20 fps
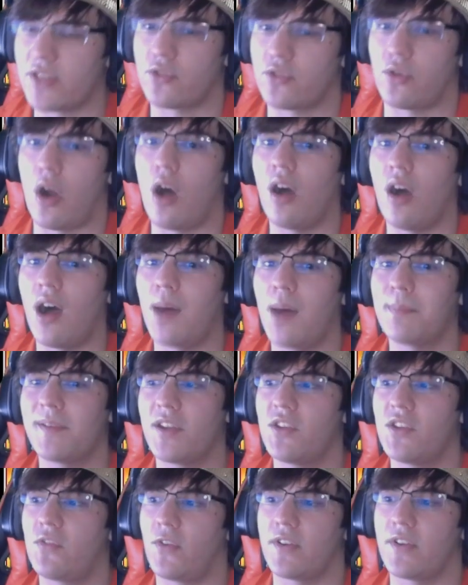draw
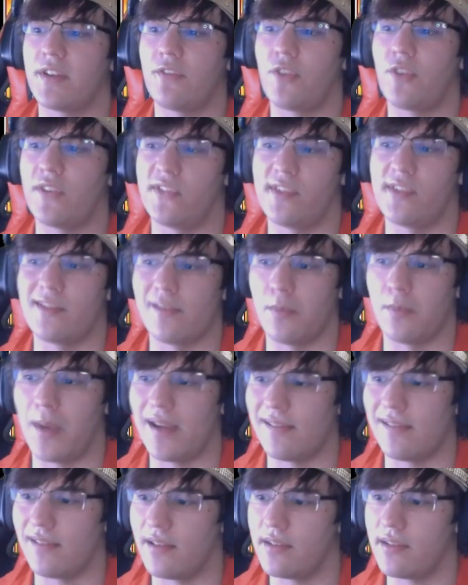options for different
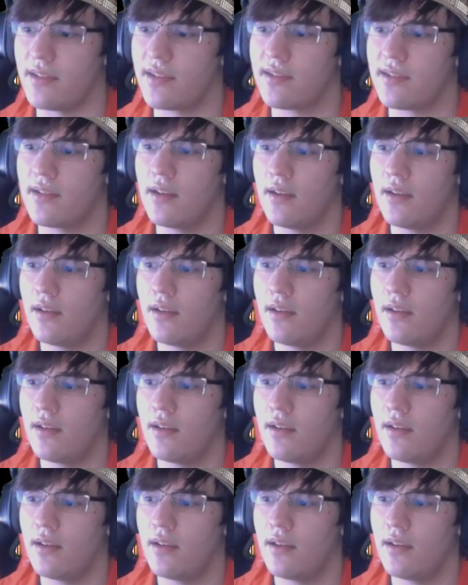situations.